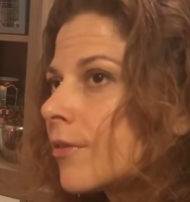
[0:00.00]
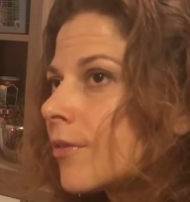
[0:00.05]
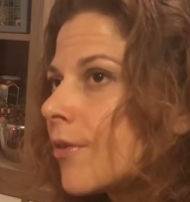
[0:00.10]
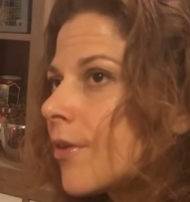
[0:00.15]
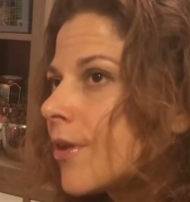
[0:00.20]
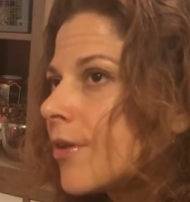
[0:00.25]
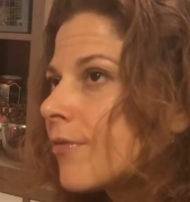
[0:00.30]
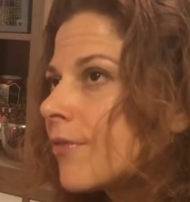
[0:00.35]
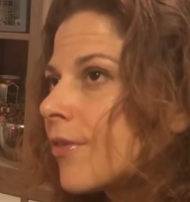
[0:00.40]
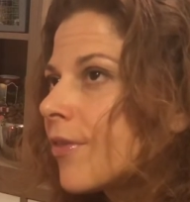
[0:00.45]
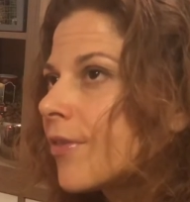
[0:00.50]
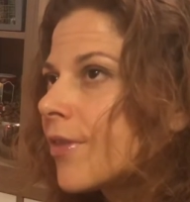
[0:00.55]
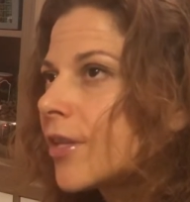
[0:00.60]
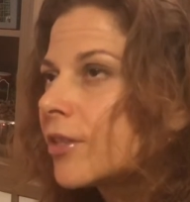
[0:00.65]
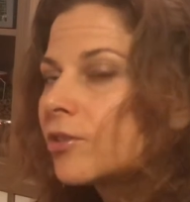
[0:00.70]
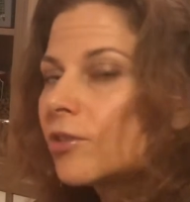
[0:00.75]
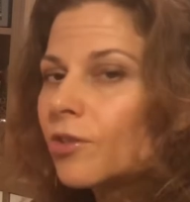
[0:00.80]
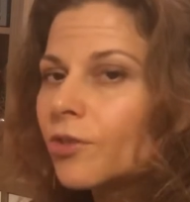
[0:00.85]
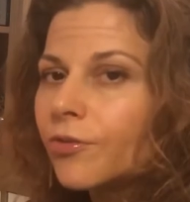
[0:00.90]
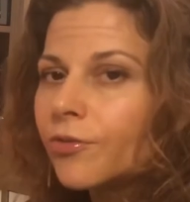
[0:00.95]
Even things
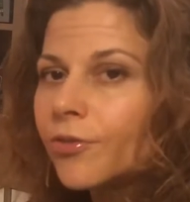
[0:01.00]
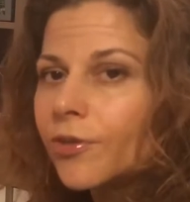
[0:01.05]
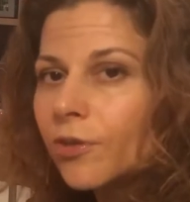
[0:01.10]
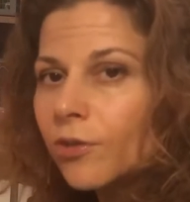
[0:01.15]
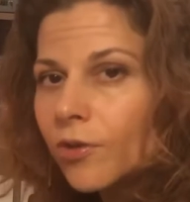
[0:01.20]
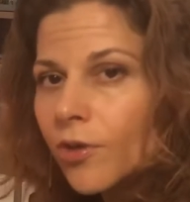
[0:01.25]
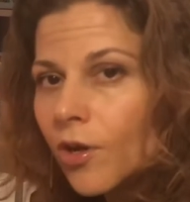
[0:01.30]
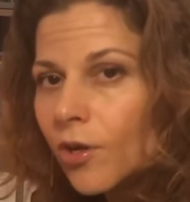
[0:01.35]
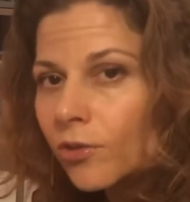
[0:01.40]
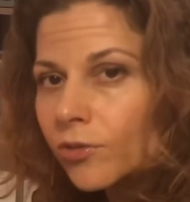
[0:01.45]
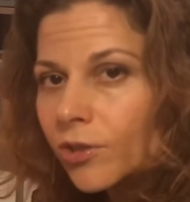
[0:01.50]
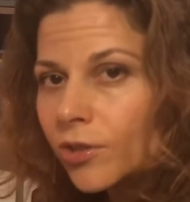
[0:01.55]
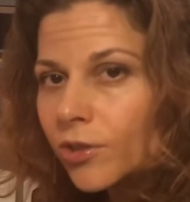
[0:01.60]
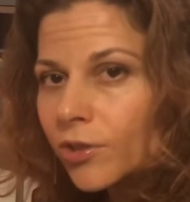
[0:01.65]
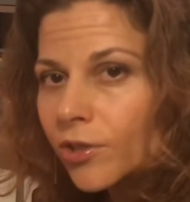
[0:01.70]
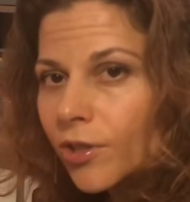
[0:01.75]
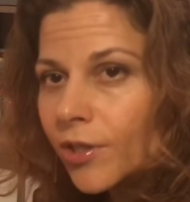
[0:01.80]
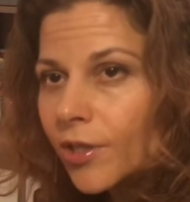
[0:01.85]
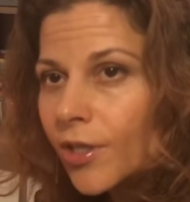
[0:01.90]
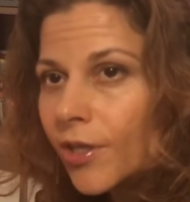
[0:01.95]
that you feel called to
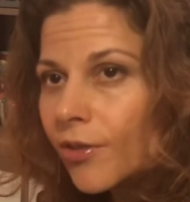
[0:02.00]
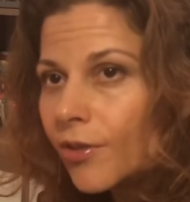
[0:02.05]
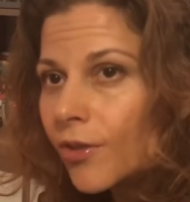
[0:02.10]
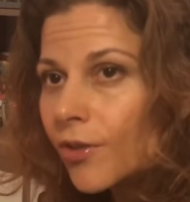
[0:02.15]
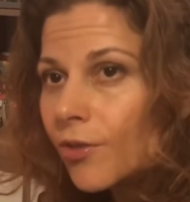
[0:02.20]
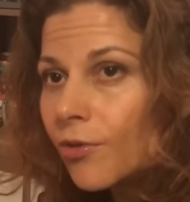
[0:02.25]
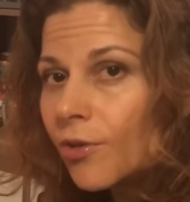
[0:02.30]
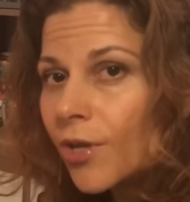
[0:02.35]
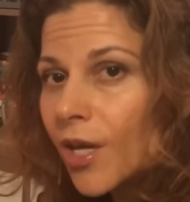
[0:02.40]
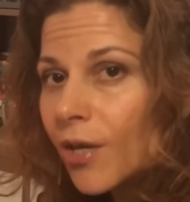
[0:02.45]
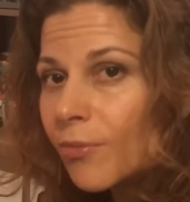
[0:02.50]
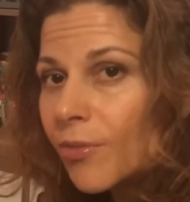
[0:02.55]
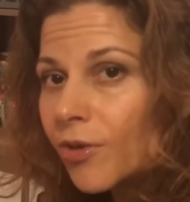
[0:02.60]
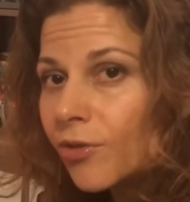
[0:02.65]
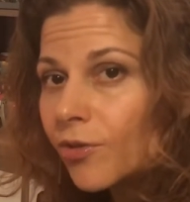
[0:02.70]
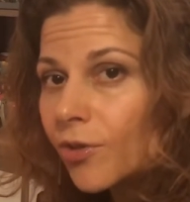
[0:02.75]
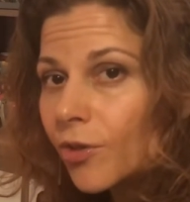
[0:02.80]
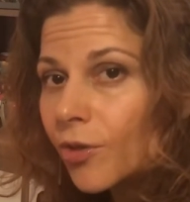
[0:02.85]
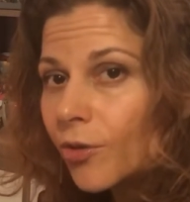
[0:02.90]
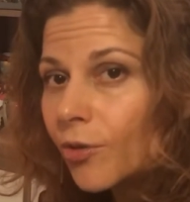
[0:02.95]
study that you came here
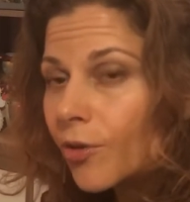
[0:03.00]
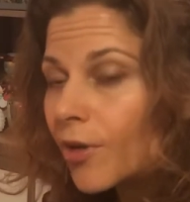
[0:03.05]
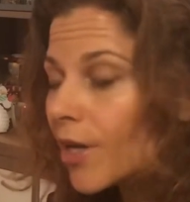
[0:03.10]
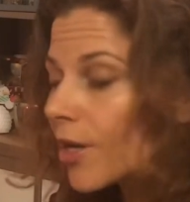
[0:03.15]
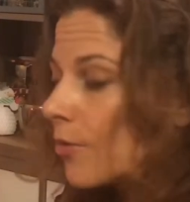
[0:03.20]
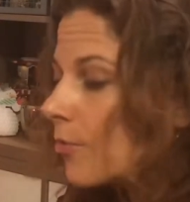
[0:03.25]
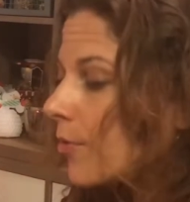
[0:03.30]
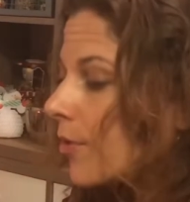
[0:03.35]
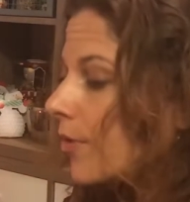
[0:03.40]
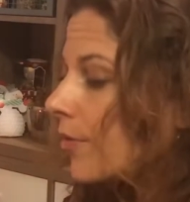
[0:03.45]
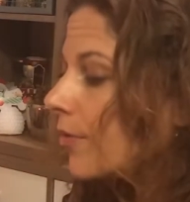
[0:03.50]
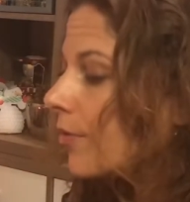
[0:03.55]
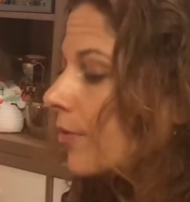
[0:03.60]
to create with.